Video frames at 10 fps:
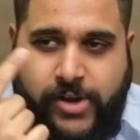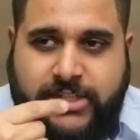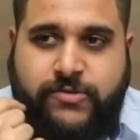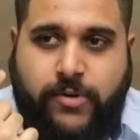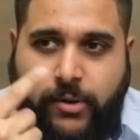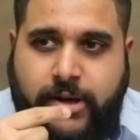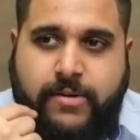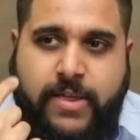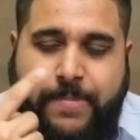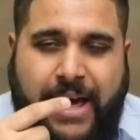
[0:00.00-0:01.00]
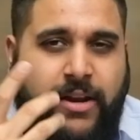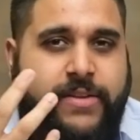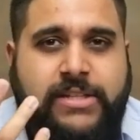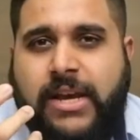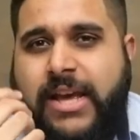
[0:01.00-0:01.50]
As it's rolling around the
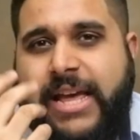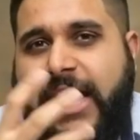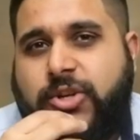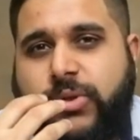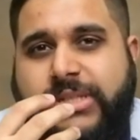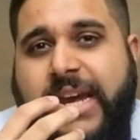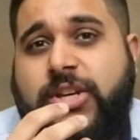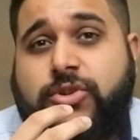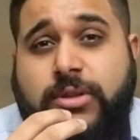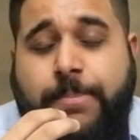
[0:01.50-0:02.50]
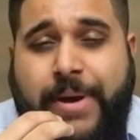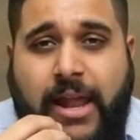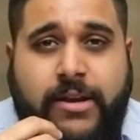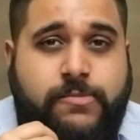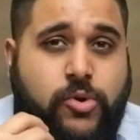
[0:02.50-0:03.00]
palate, this actual texture on the
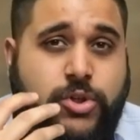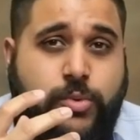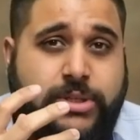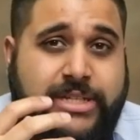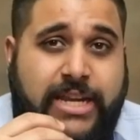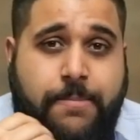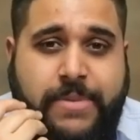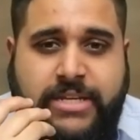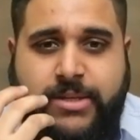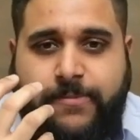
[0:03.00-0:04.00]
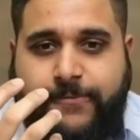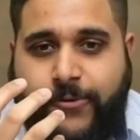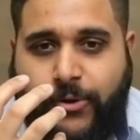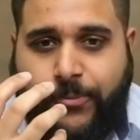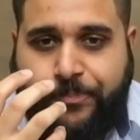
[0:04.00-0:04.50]
palate is more towards, I'd say, a medium
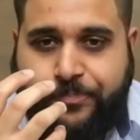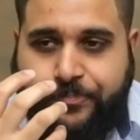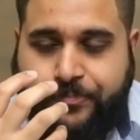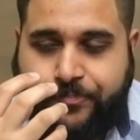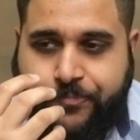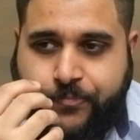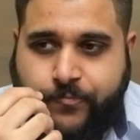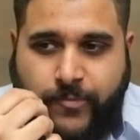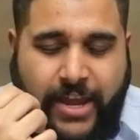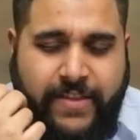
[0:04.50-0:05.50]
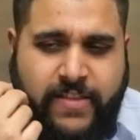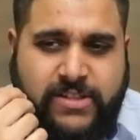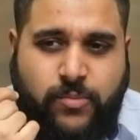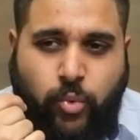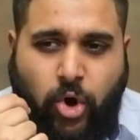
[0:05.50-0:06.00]
full. And then
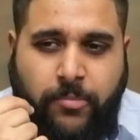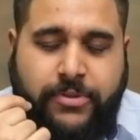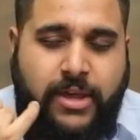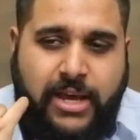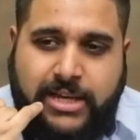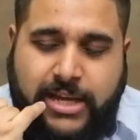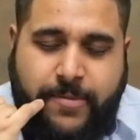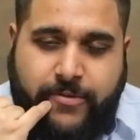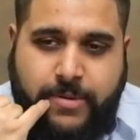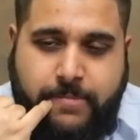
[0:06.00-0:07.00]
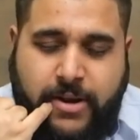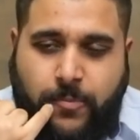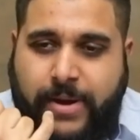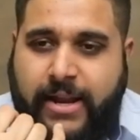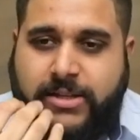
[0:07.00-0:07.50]
there's a warmth coming from the
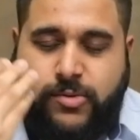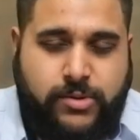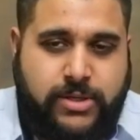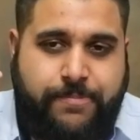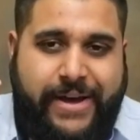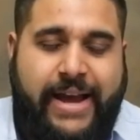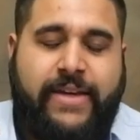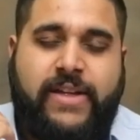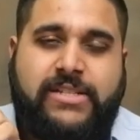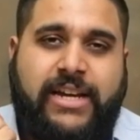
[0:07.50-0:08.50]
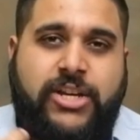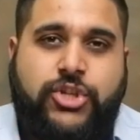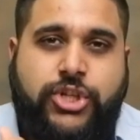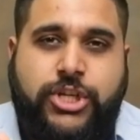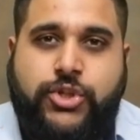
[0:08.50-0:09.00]
middle palate towards the back, and that's like
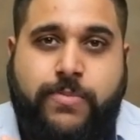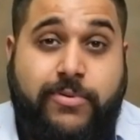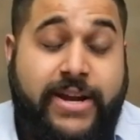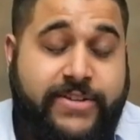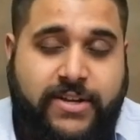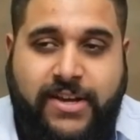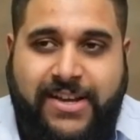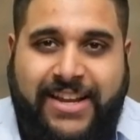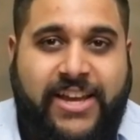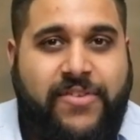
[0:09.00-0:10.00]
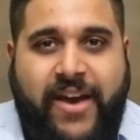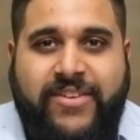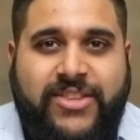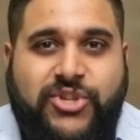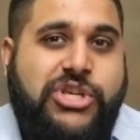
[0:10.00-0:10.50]
a gingerbread. Like if you're
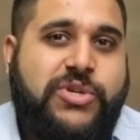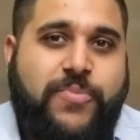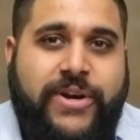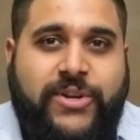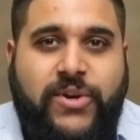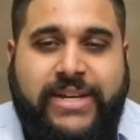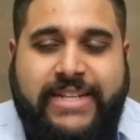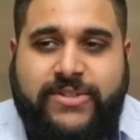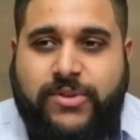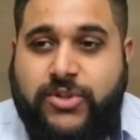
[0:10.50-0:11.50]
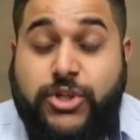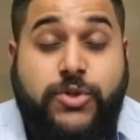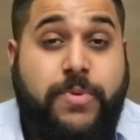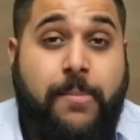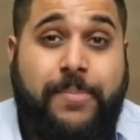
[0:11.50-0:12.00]
having the gingerbread cookies or the
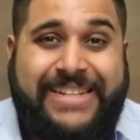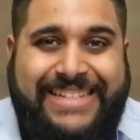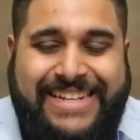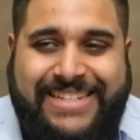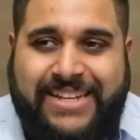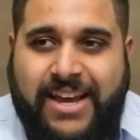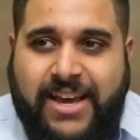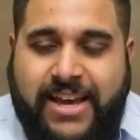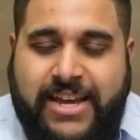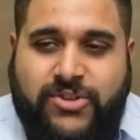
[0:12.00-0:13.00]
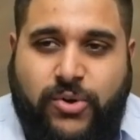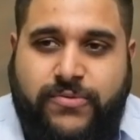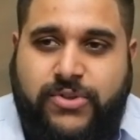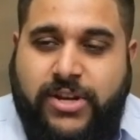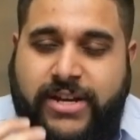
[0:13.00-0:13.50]
gingerbread biscuits, it's all
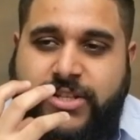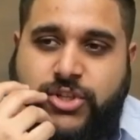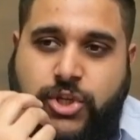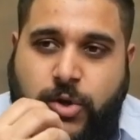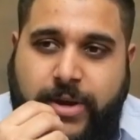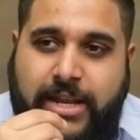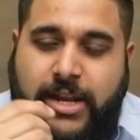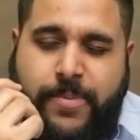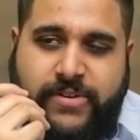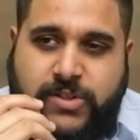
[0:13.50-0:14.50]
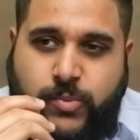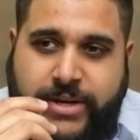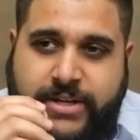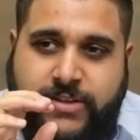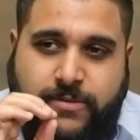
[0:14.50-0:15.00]
nice and chewy, a little bit of
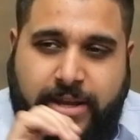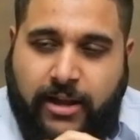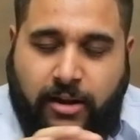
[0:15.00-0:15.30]
sweetness from that